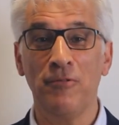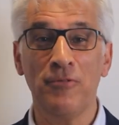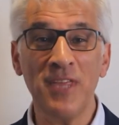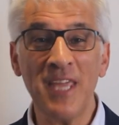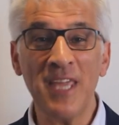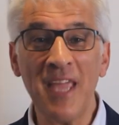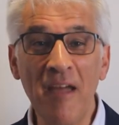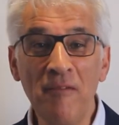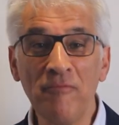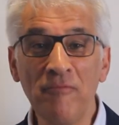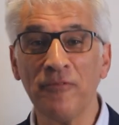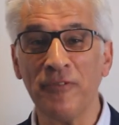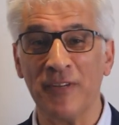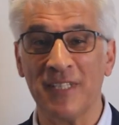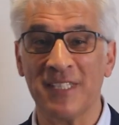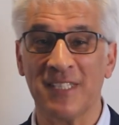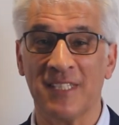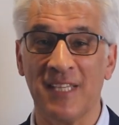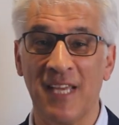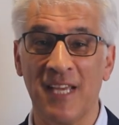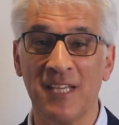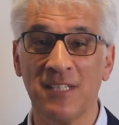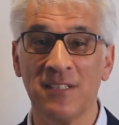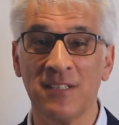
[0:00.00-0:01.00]
the
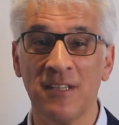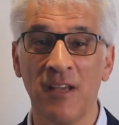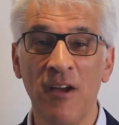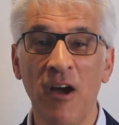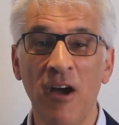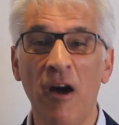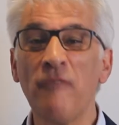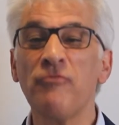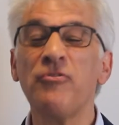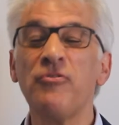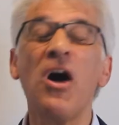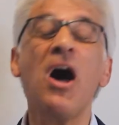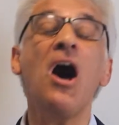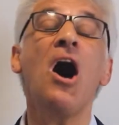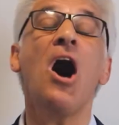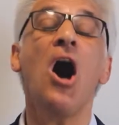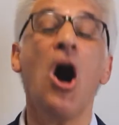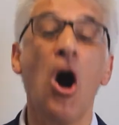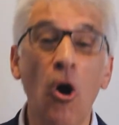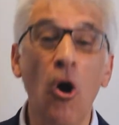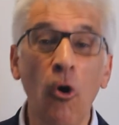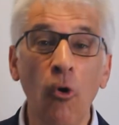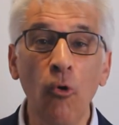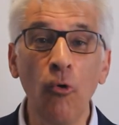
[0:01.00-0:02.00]
emphasis of the
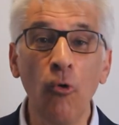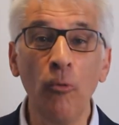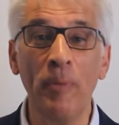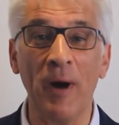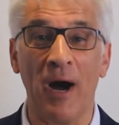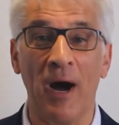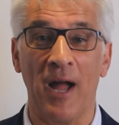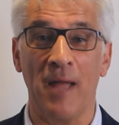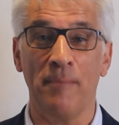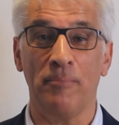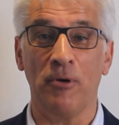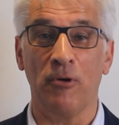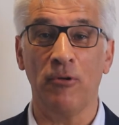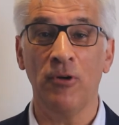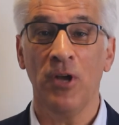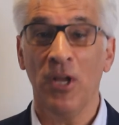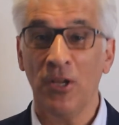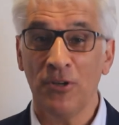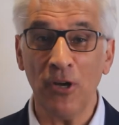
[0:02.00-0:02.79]
whole Bible,